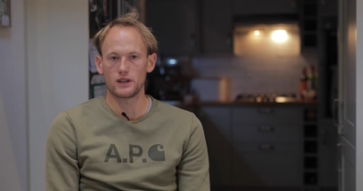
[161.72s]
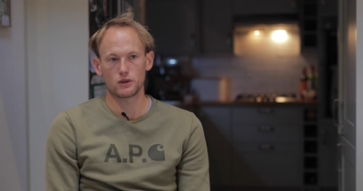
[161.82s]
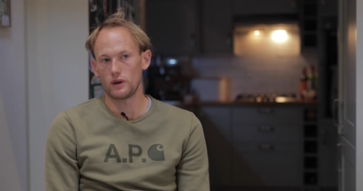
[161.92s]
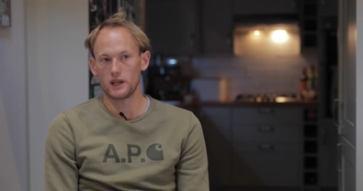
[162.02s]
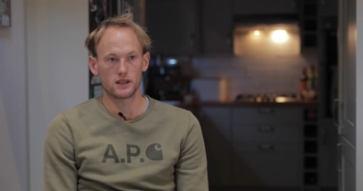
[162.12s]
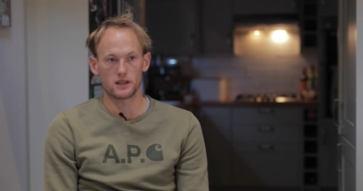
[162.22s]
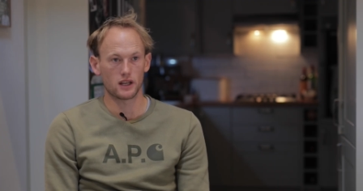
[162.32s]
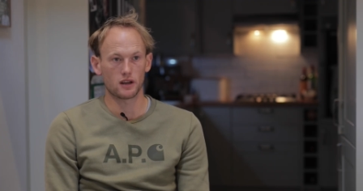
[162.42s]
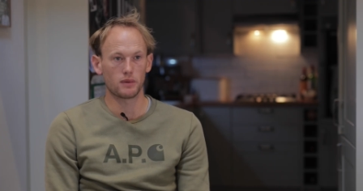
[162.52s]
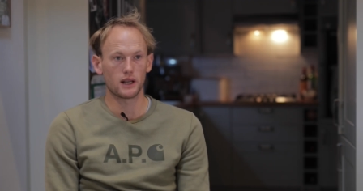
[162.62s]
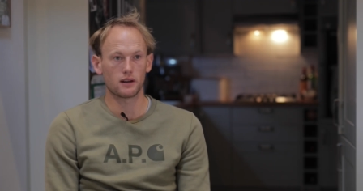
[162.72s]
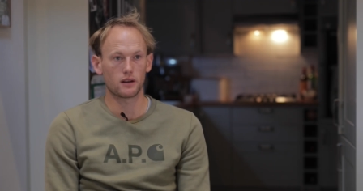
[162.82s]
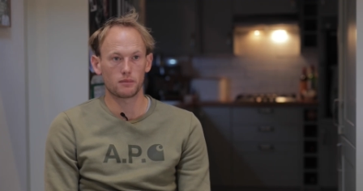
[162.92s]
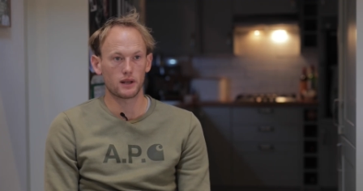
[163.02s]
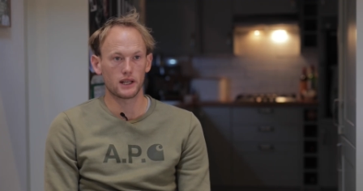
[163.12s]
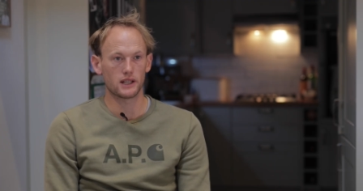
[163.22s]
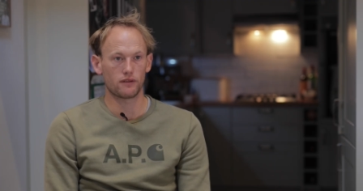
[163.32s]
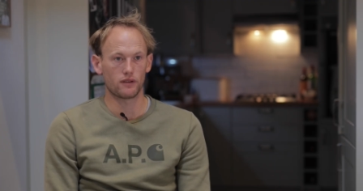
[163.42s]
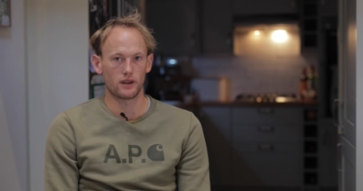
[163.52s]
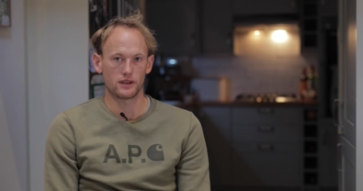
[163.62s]
so each week is complete, completely
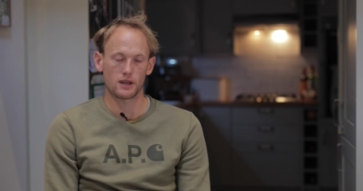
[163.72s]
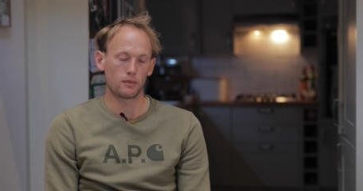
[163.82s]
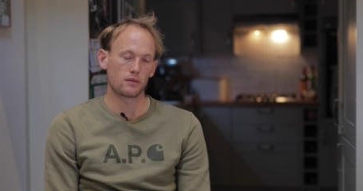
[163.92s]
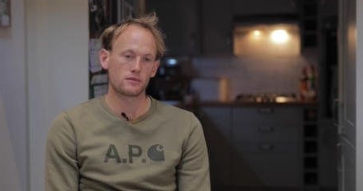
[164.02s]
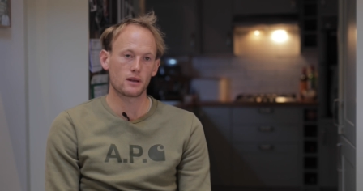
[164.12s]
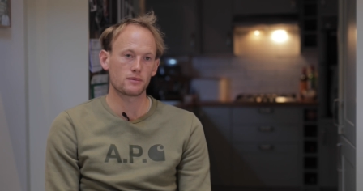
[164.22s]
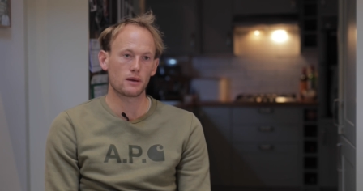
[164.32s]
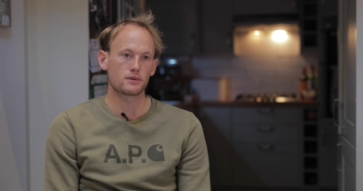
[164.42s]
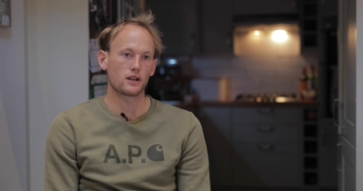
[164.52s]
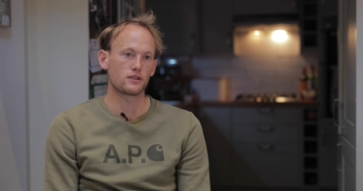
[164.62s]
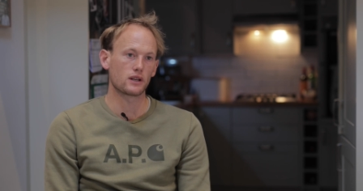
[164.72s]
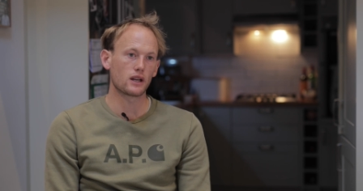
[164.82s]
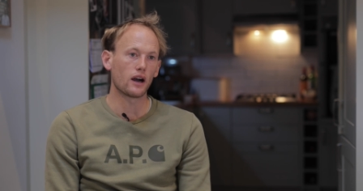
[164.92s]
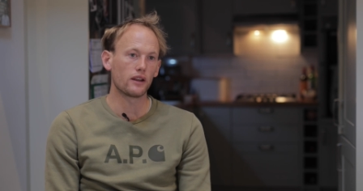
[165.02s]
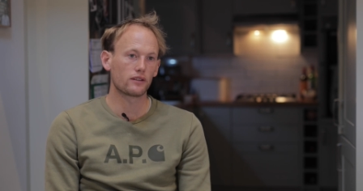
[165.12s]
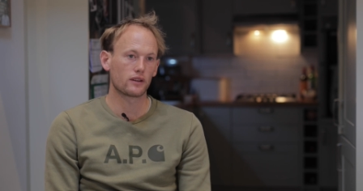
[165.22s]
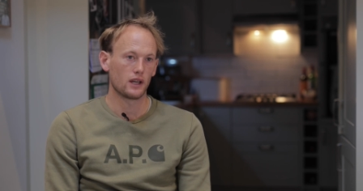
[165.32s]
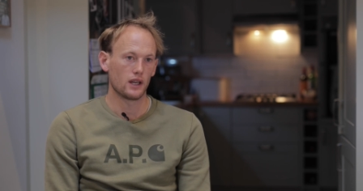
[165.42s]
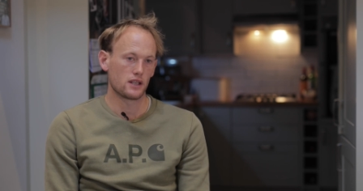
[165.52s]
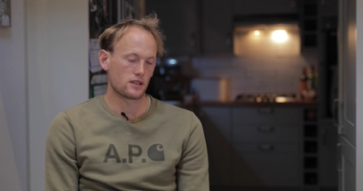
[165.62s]
different, and some of them sometimes start doing nights.
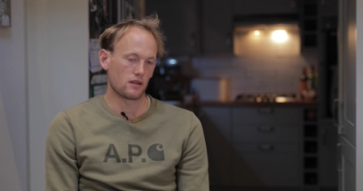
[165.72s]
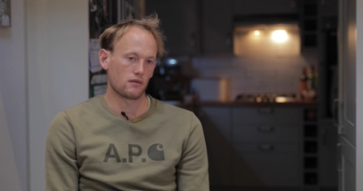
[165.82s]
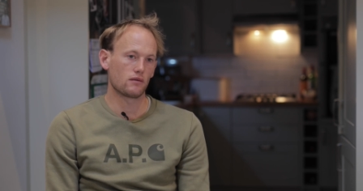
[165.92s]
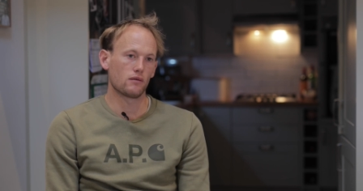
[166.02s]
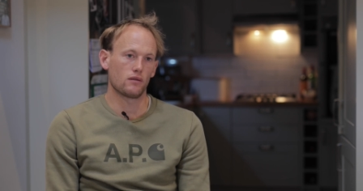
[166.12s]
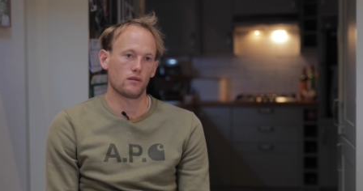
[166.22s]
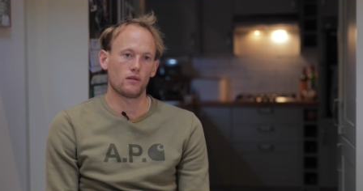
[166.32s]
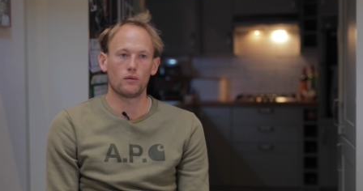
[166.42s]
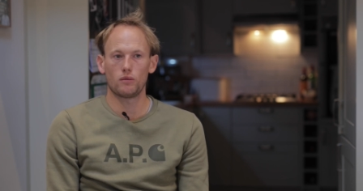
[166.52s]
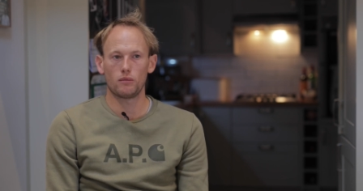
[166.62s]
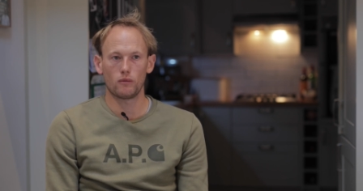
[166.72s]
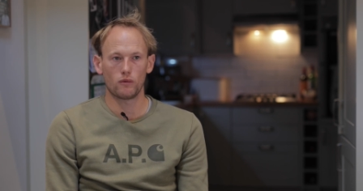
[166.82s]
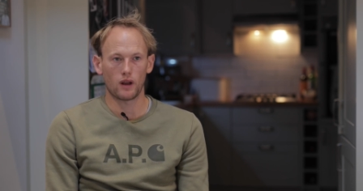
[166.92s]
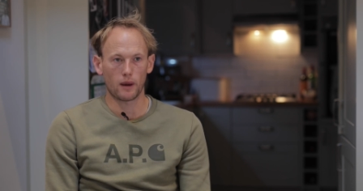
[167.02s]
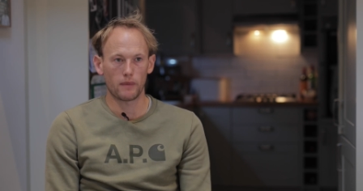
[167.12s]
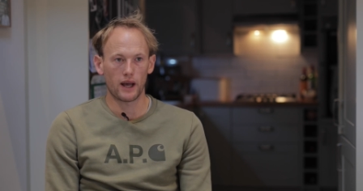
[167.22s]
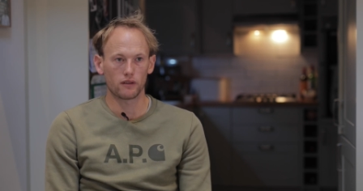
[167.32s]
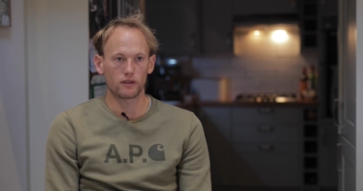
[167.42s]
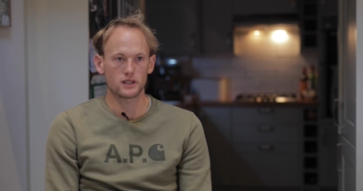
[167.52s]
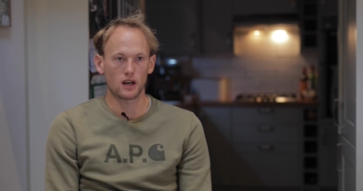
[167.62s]
So uh, like Mel,
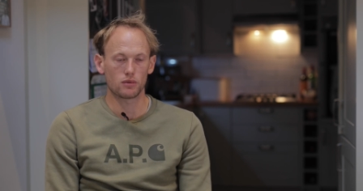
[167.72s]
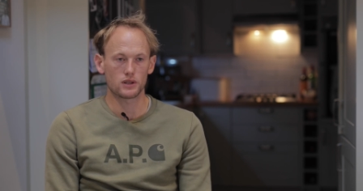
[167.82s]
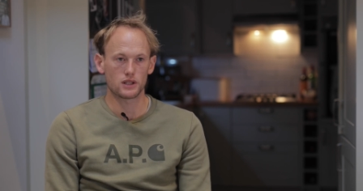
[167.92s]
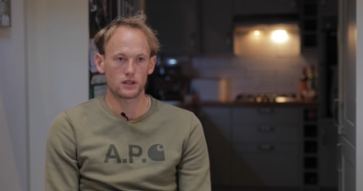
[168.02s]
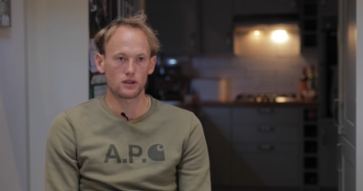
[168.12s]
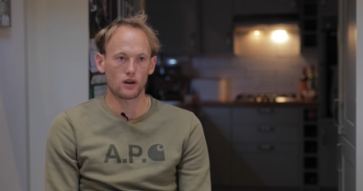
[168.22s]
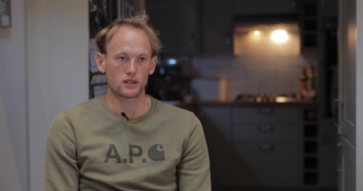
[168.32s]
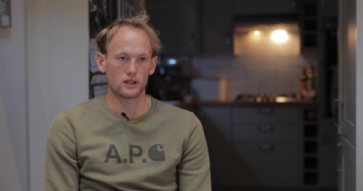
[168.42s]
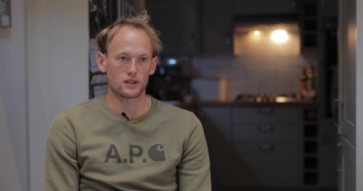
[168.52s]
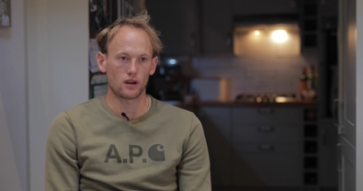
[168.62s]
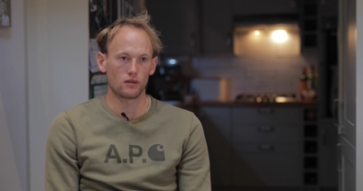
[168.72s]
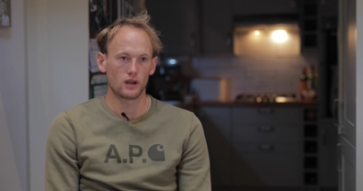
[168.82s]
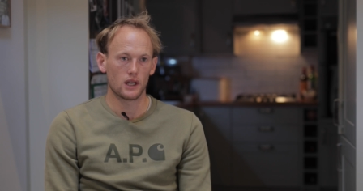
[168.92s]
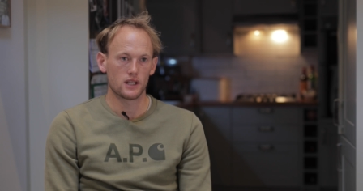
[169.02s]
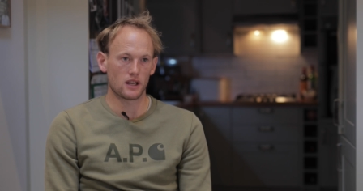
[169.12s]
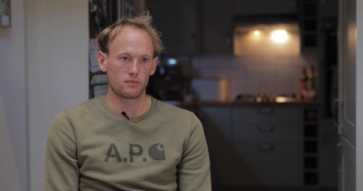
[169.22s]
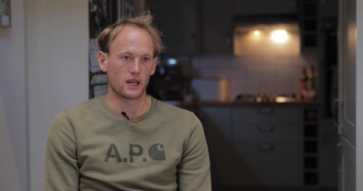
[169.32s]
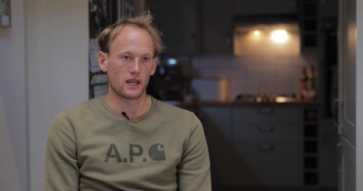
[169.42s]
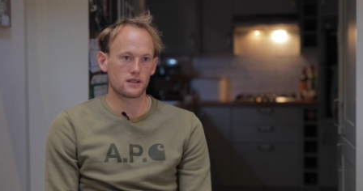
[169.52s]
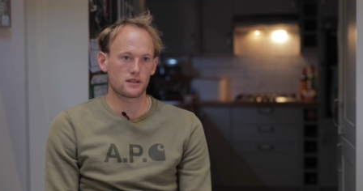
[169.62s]
for example, she's a doctor, so some
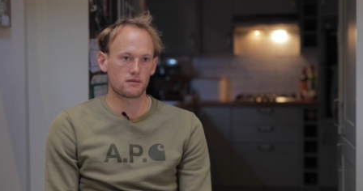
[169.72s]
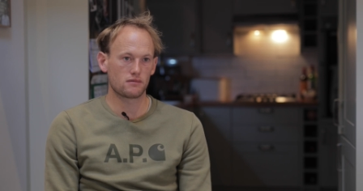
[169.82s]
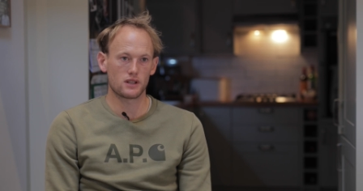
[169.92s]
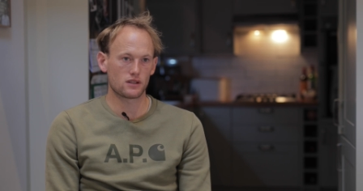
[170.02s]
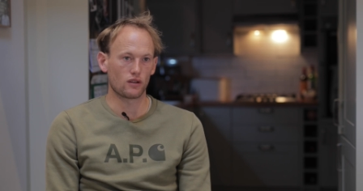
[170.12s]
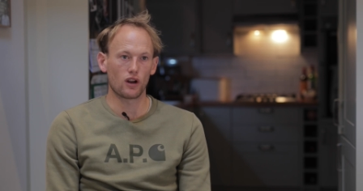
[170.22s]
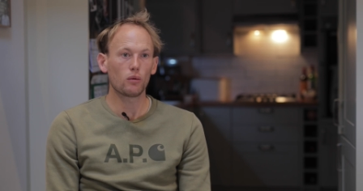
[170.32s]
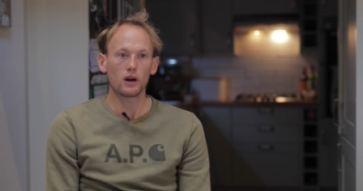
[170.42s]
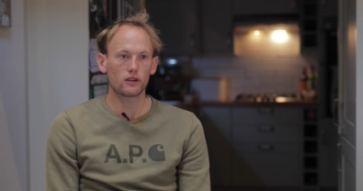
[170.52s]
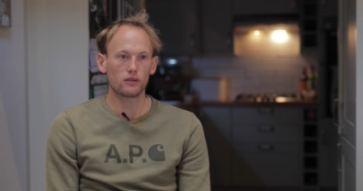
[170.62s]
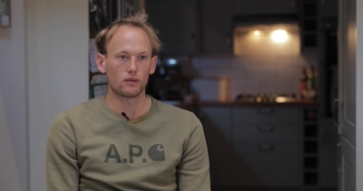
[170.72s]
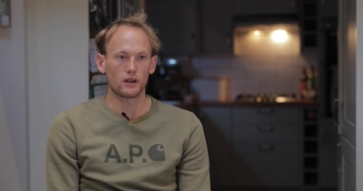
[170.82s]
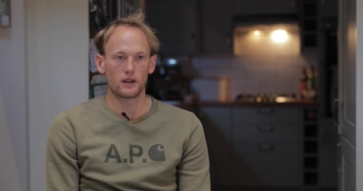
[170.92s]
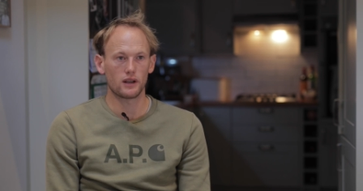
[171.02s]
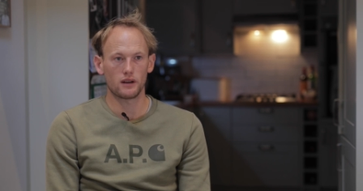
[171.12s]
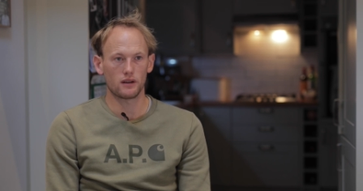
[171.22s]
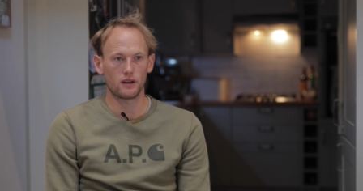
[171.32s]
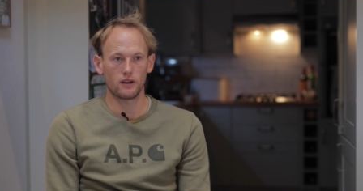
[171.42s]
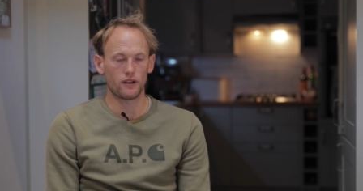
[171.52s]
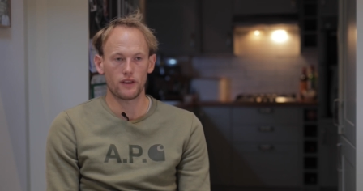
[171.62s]
days she's got no work at all, and, and,
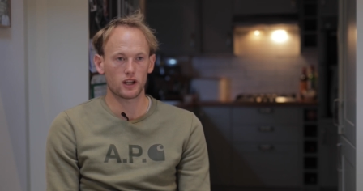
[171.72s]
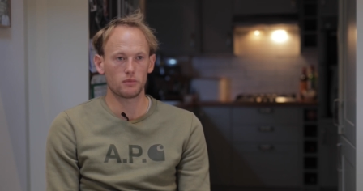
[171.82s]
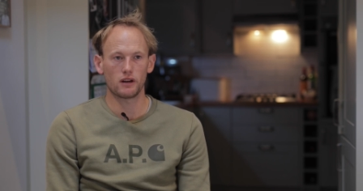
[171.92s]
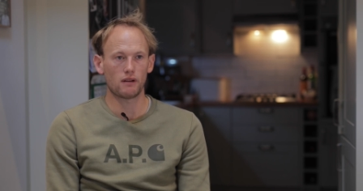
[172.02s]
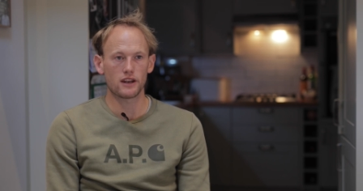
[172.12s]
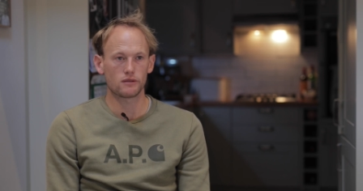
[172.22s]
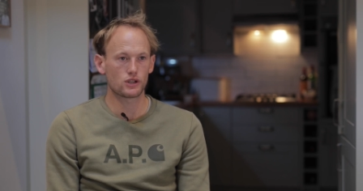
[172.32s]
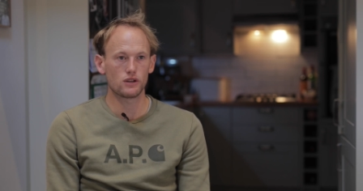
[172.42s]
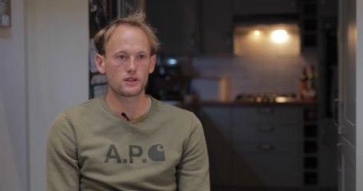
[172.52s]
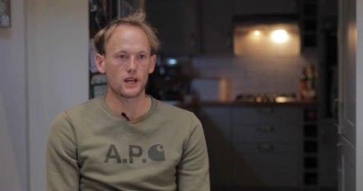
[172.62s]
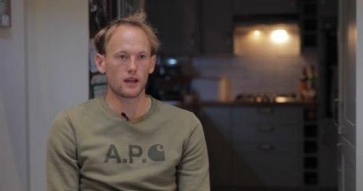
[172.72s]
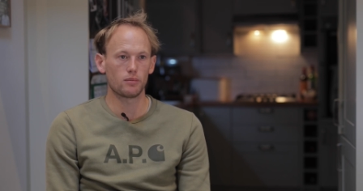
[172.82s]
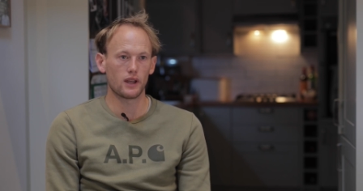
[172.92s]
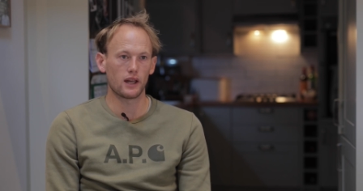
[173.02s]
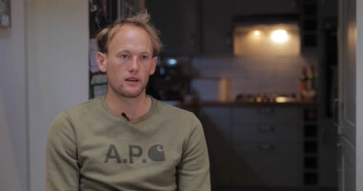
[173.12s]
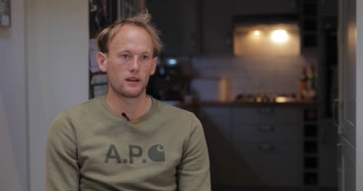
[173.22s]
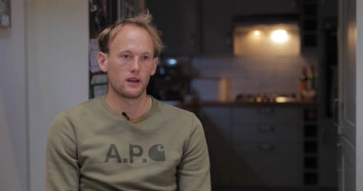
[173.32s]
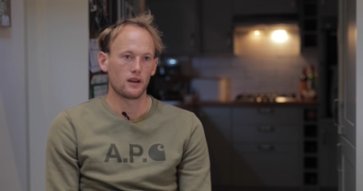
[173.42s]
and you know, that could be a random Tuesday, but then